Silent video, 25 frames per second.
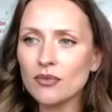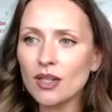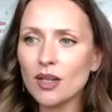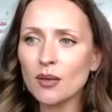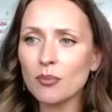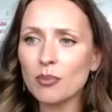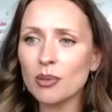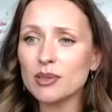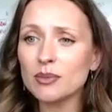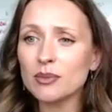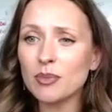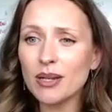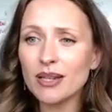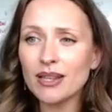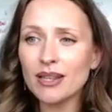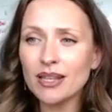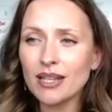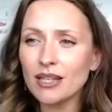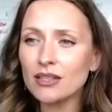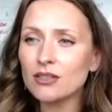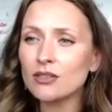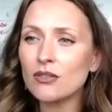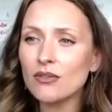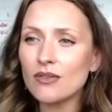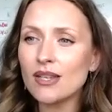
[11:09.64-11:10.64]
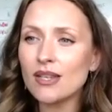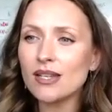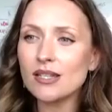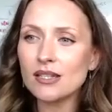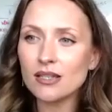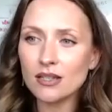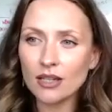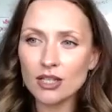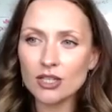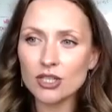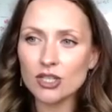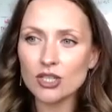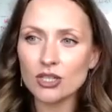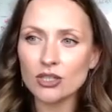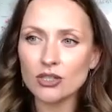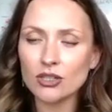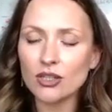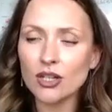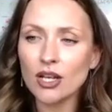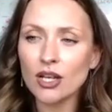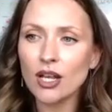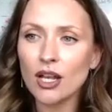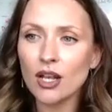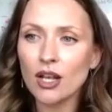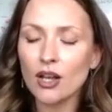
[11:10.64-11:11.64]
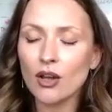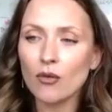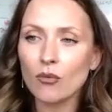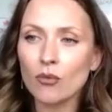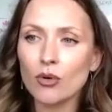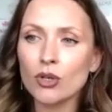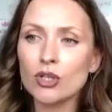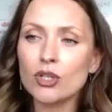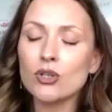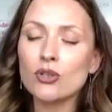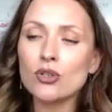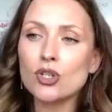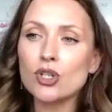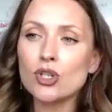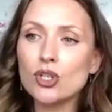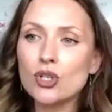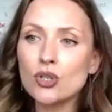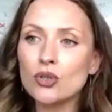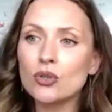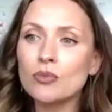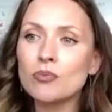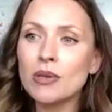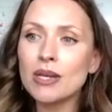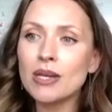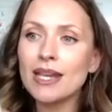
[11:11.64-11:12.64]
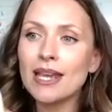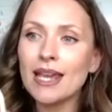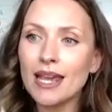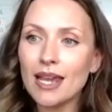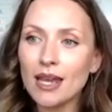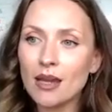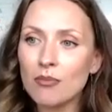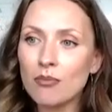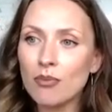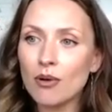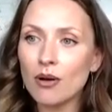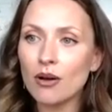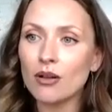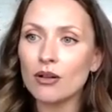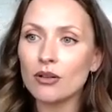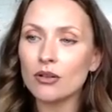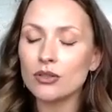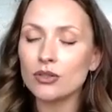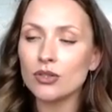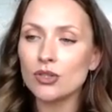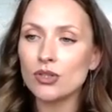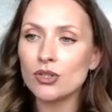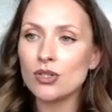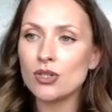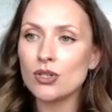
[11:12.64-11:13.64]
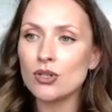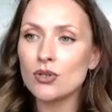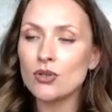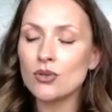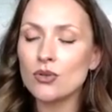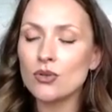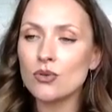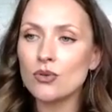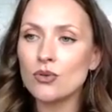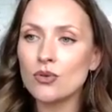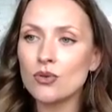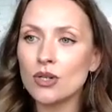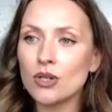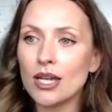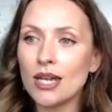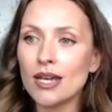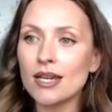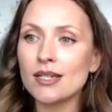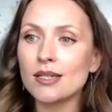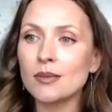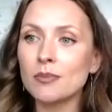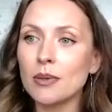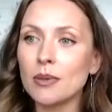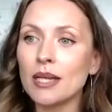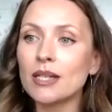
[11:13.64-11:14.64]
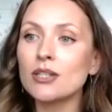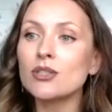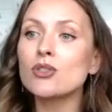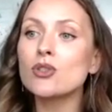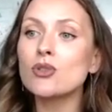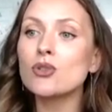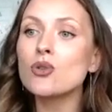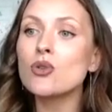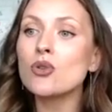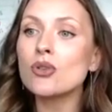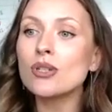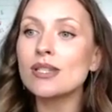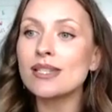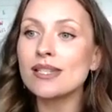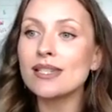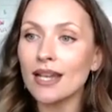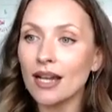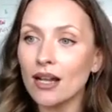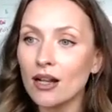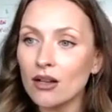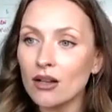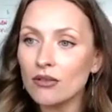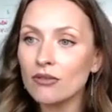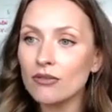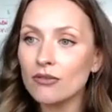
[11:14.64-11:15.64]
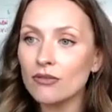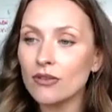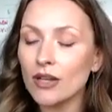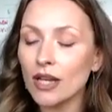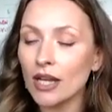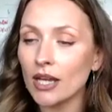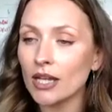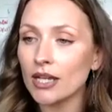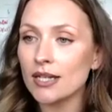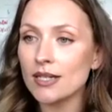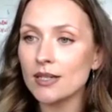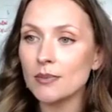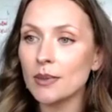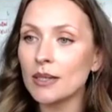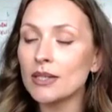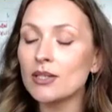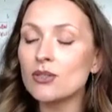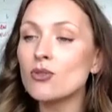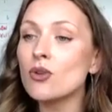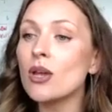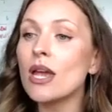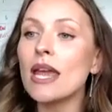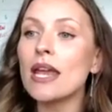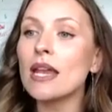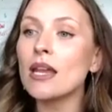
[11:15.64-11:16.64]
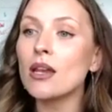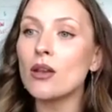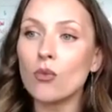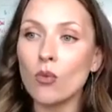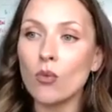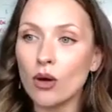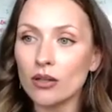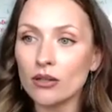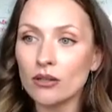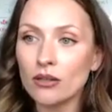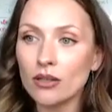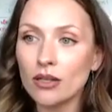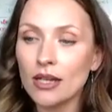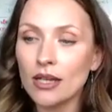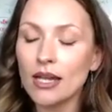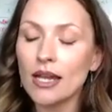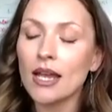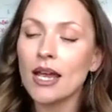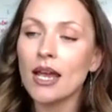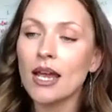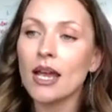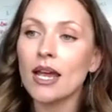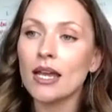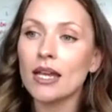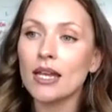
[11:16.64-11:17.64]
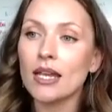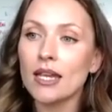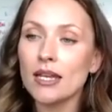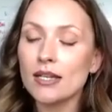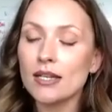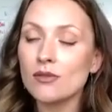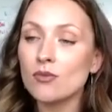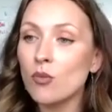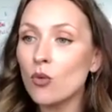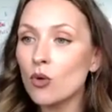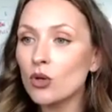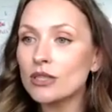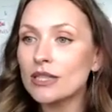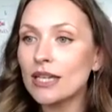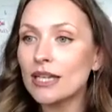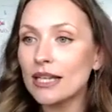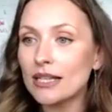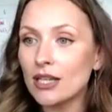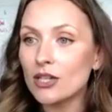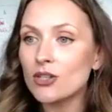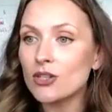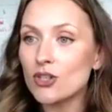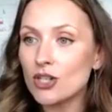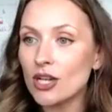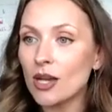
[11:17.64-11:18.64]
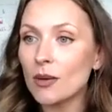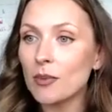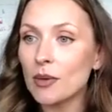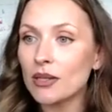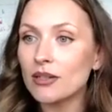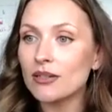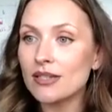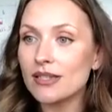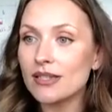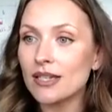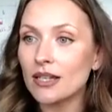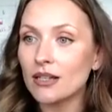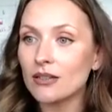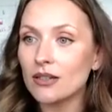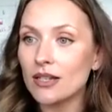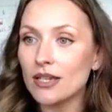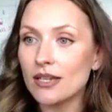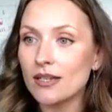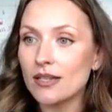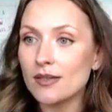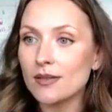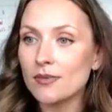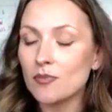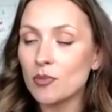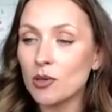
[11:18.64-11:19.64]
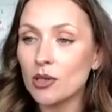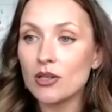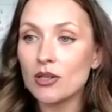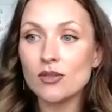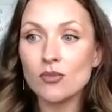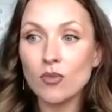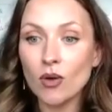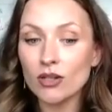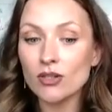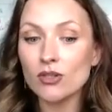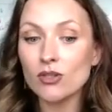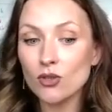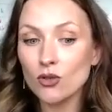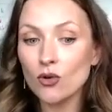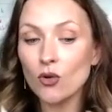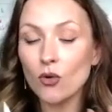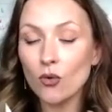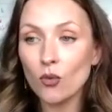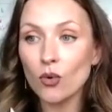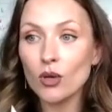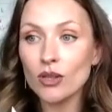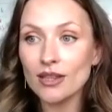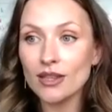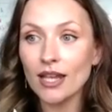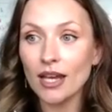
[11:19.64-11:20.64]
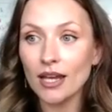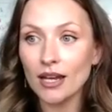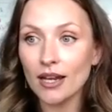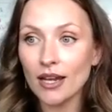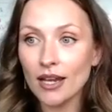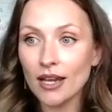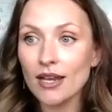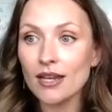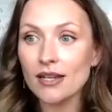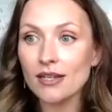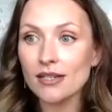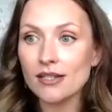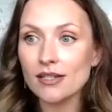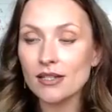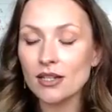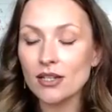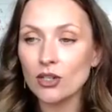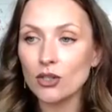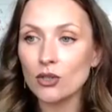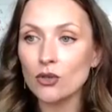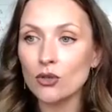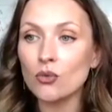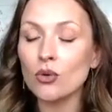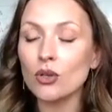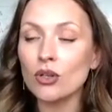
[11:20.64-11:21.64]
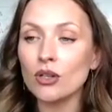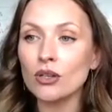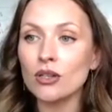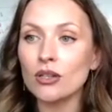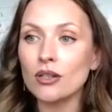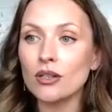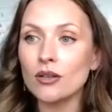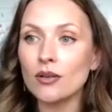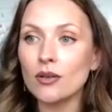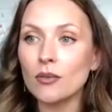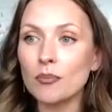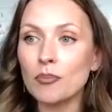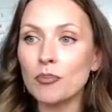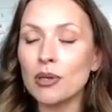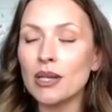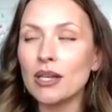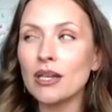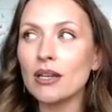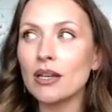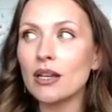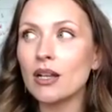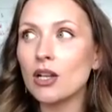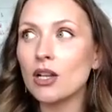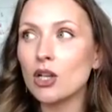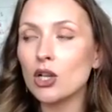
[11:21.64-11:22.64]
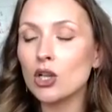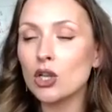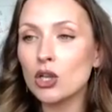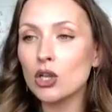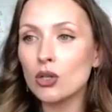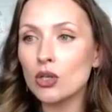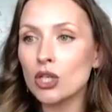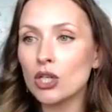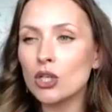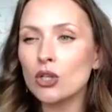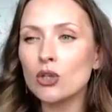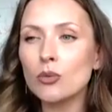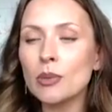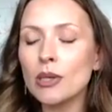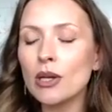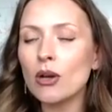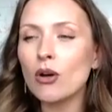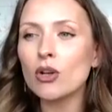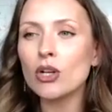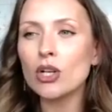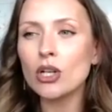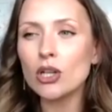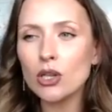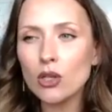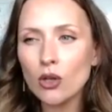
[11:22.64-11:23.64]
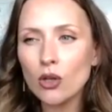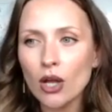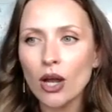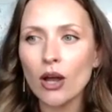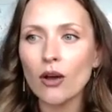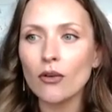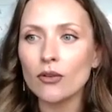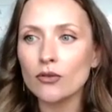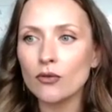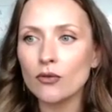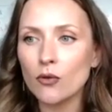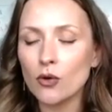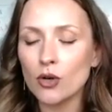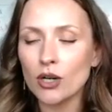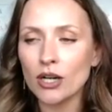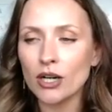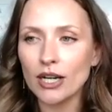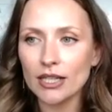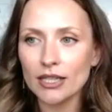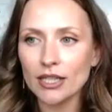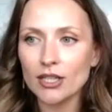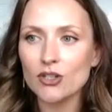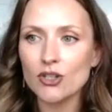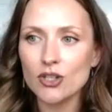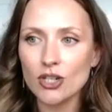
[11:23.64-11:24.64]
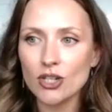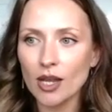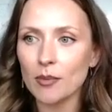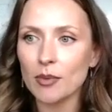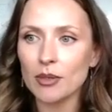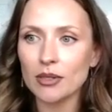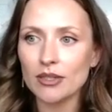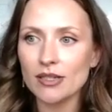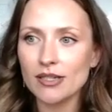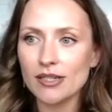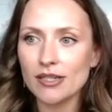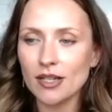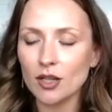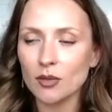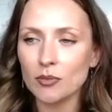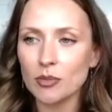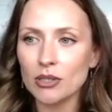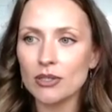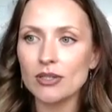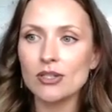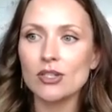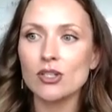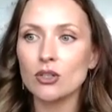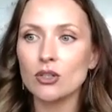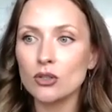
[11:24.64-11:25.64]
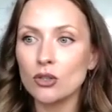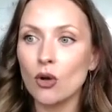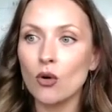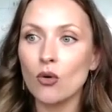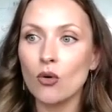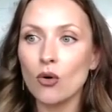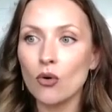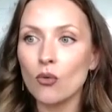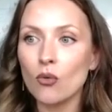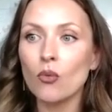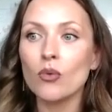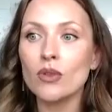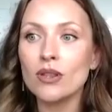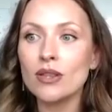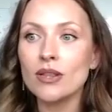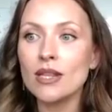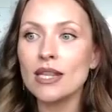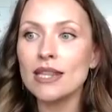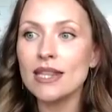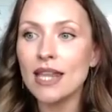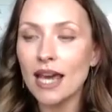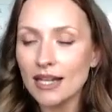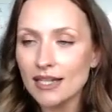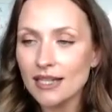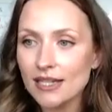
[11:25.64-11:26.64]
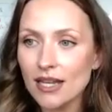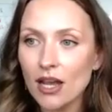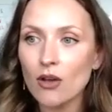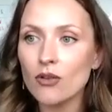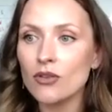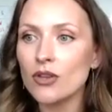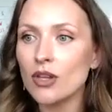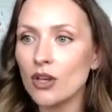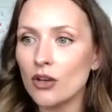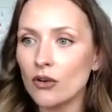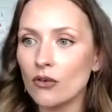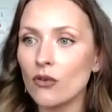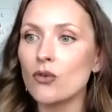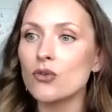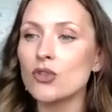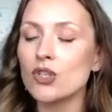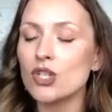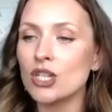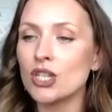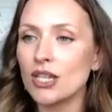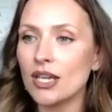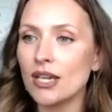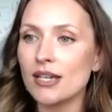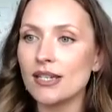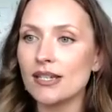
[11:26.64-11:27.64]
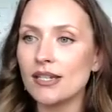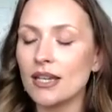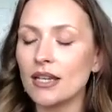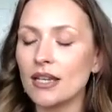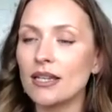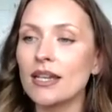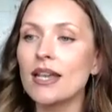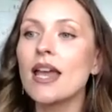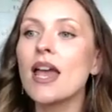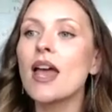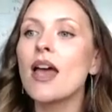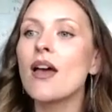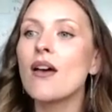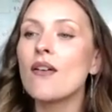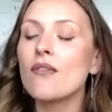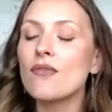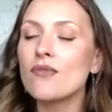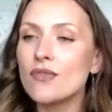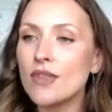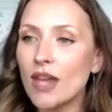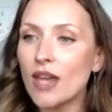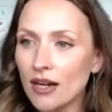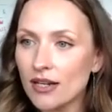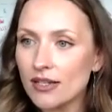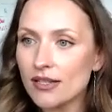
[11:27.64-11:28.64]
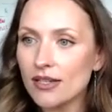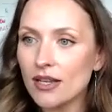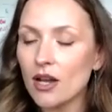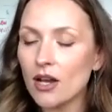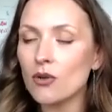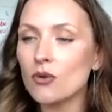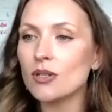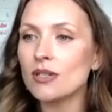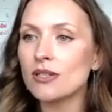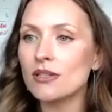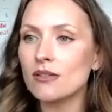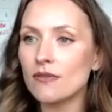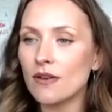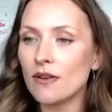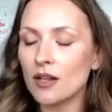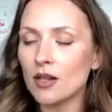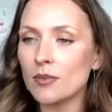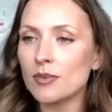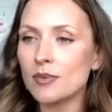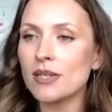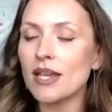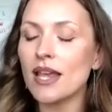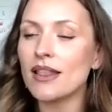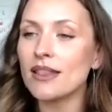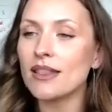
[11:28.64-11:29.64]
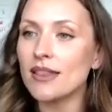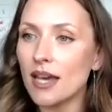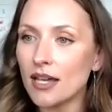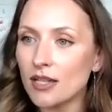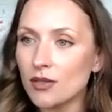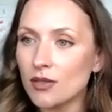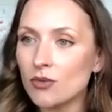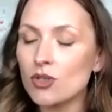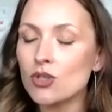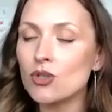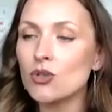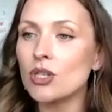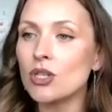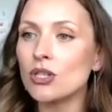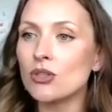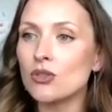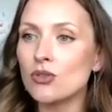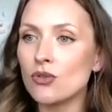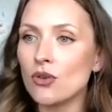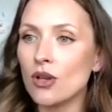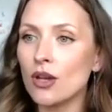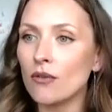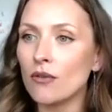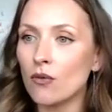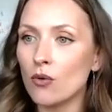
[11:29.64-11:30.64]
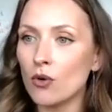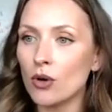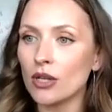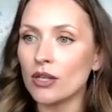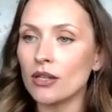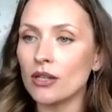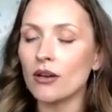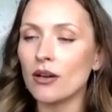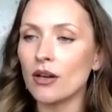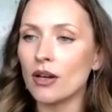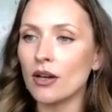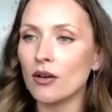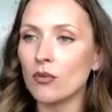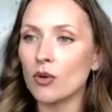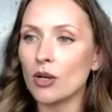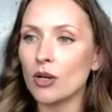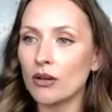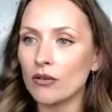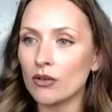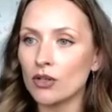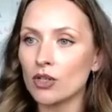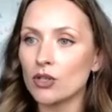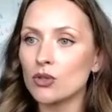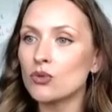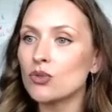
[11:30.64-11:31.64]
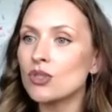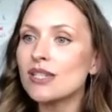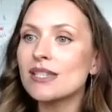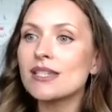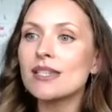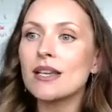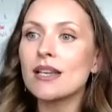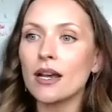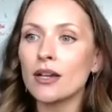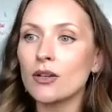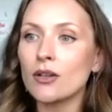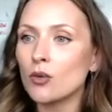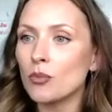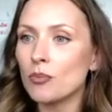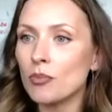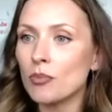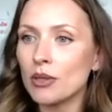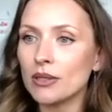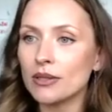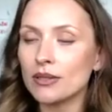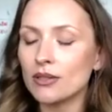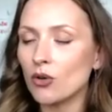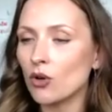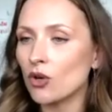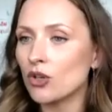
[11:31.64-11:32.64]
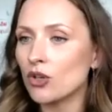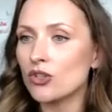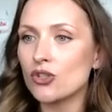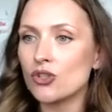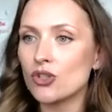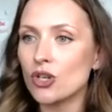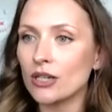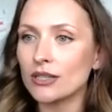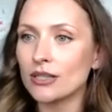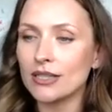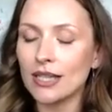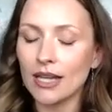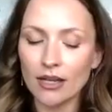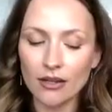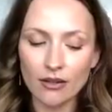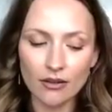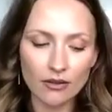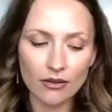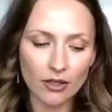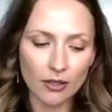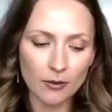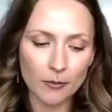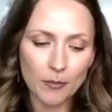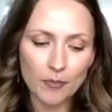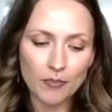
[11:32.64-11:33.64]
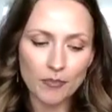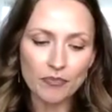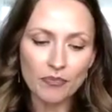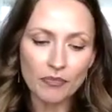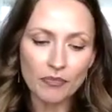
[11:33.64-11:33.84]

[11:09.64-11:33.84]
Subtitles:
But by the end of this lecture, what you should be able to explain to yourself and explain to anyone is what electrochemical cell is. Because once you know what that is, you'll be on the lookout for electrochemical cell because you'll know that's how the corrosion kicks in. That is how it develops, and that's what you need to avoid whenever you design or build or construct anything.